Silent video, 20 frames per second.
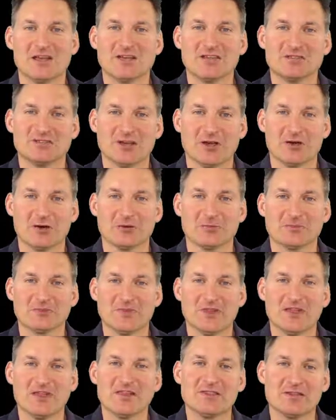So,
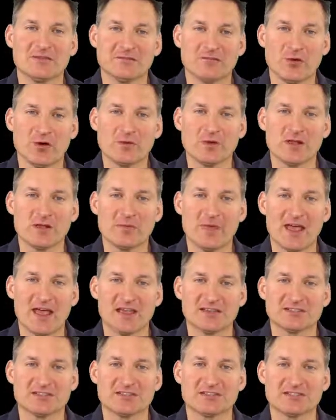the formula
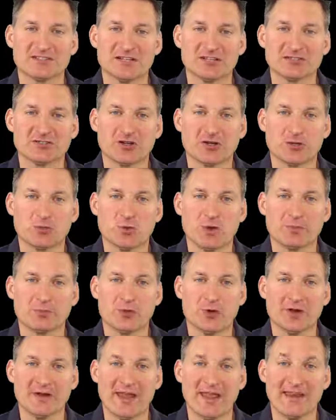mass is
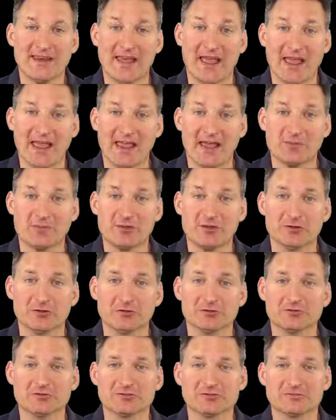601.8
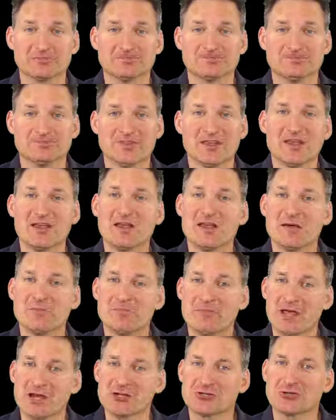AMUs.
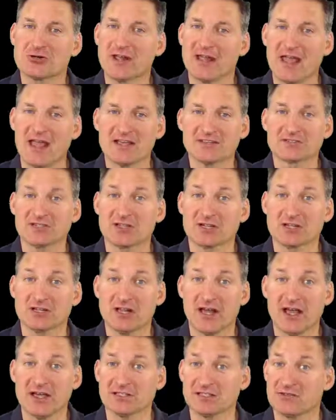Make sure to ask in
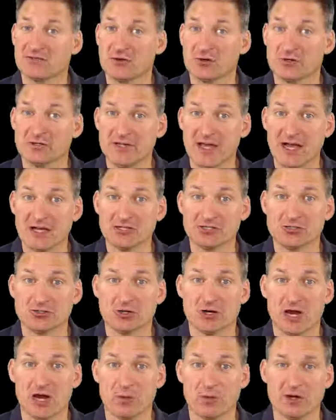class if you're not
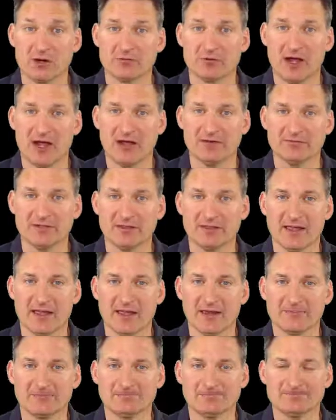sure how we arrived at
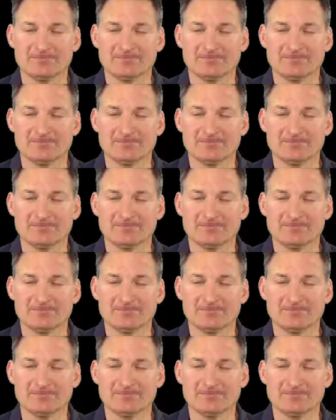that.